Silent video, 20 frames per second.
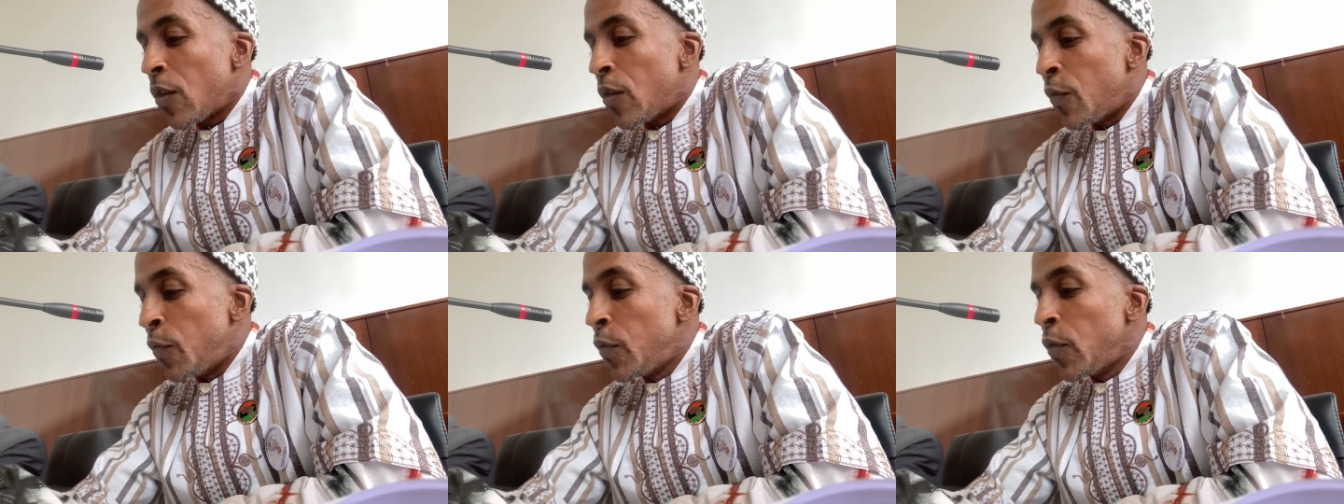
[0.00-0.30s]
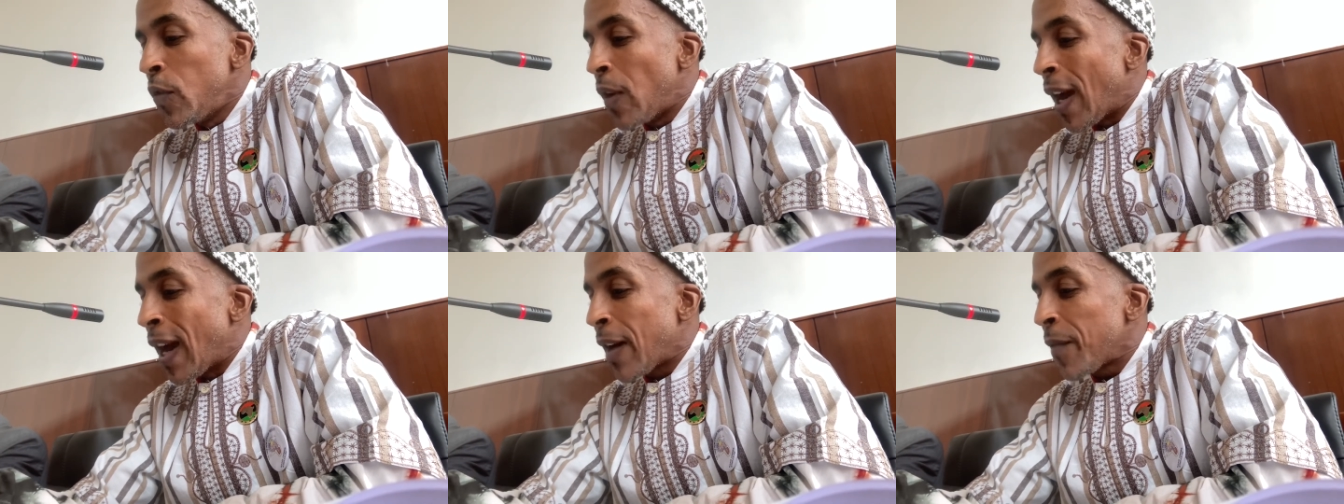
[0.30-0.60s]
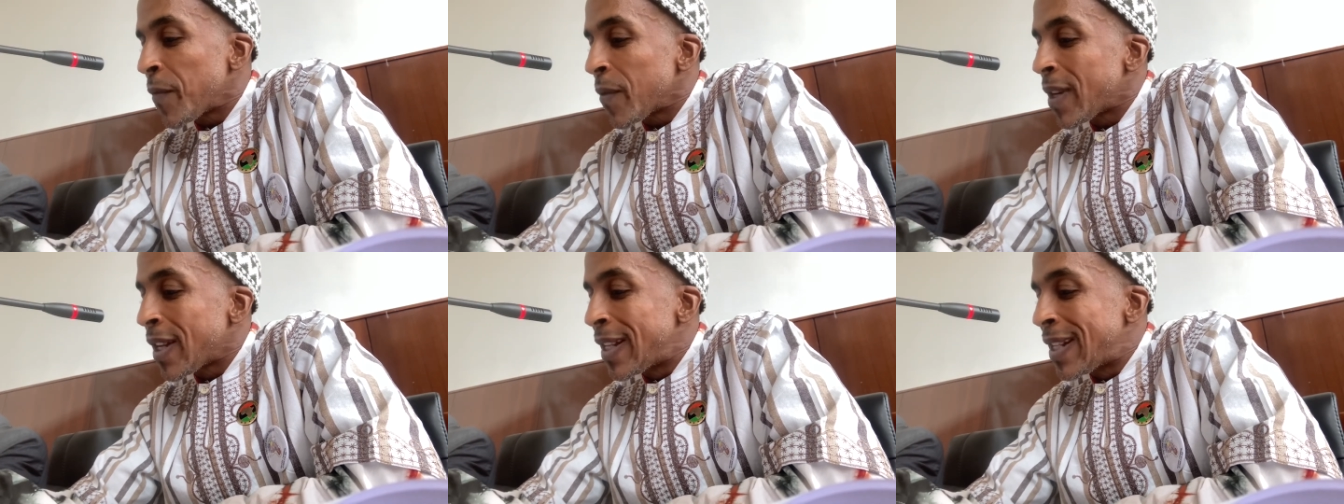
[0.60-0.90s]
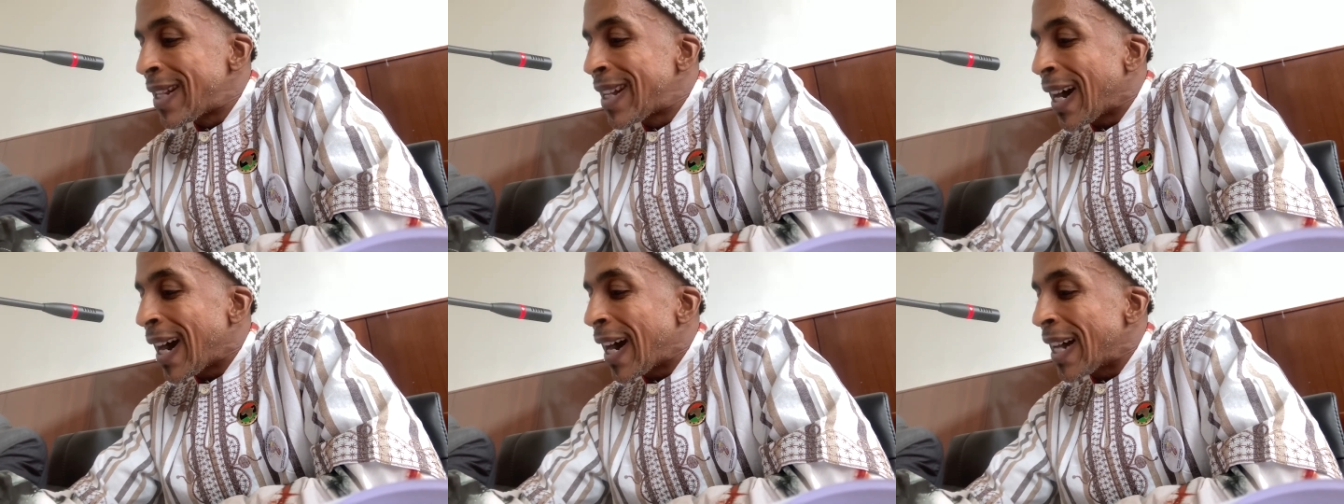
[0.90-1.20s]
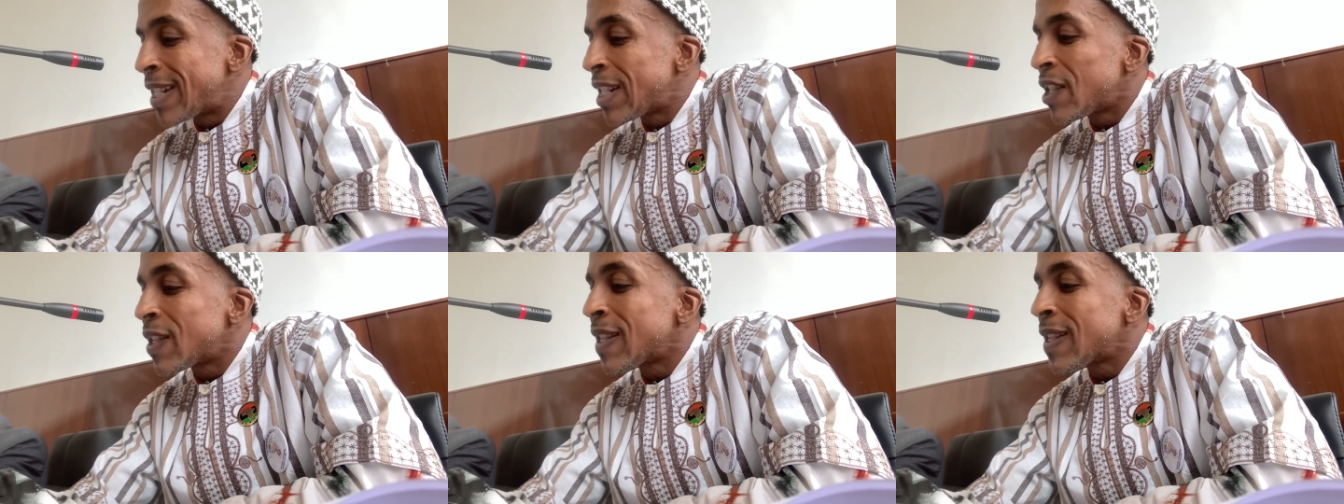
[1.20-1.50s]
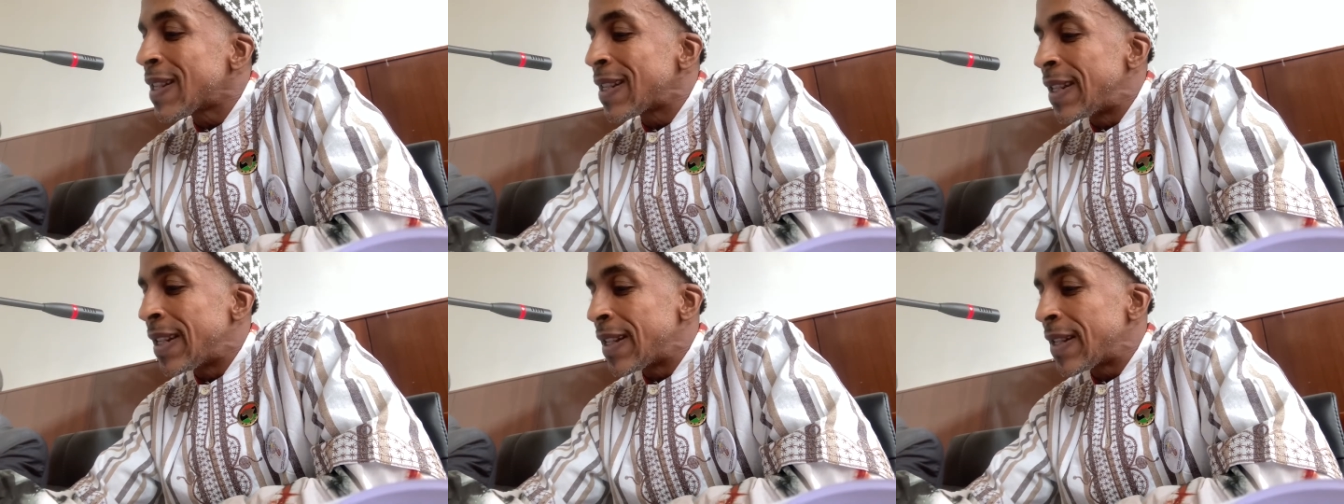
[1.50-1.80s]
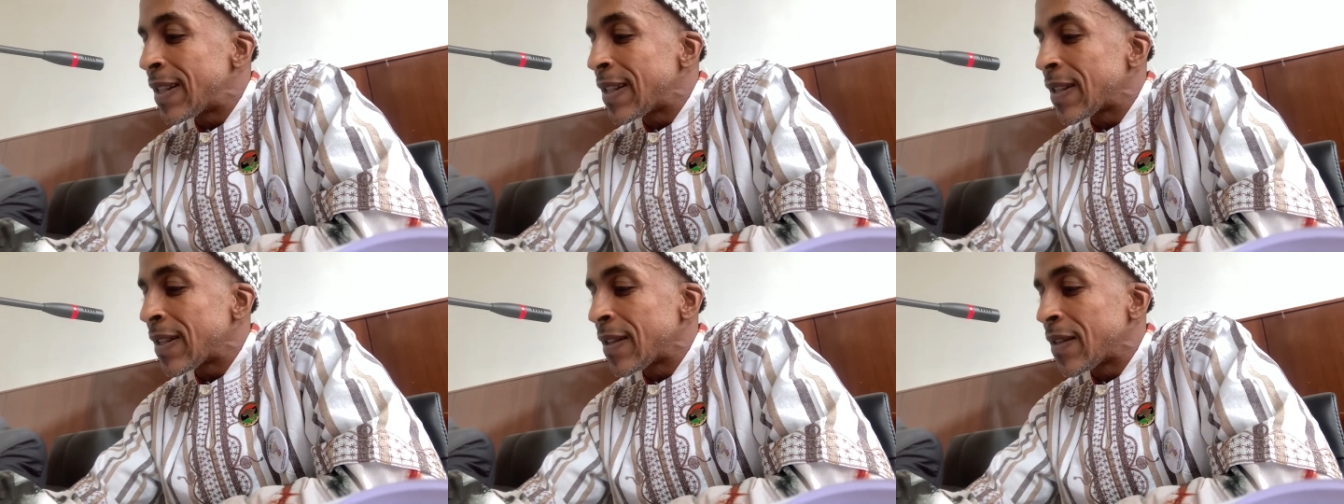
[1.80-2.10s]
New African
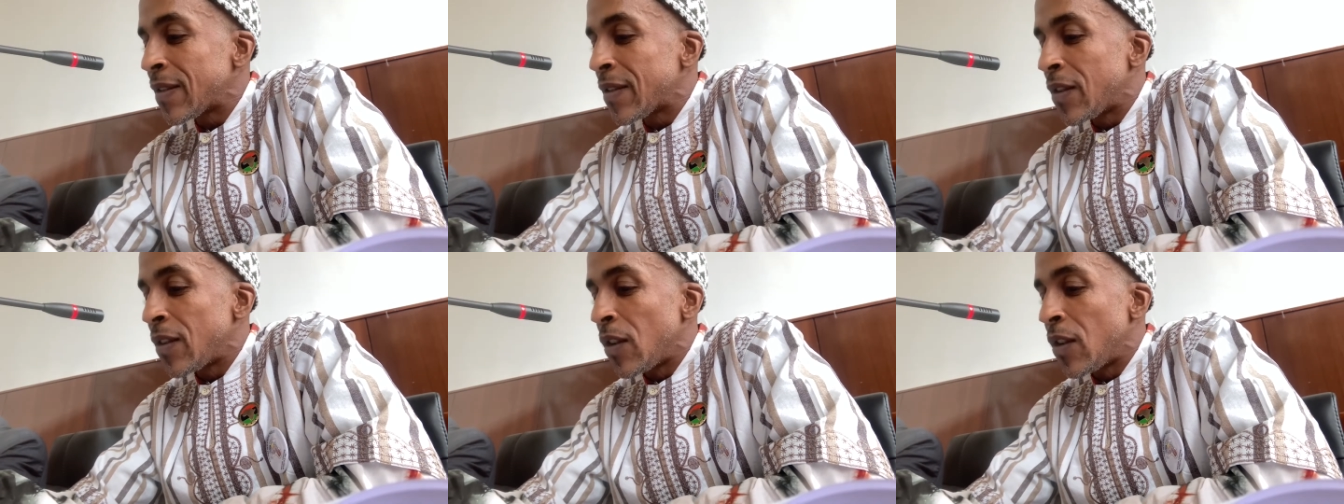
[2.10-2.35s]
Consciousness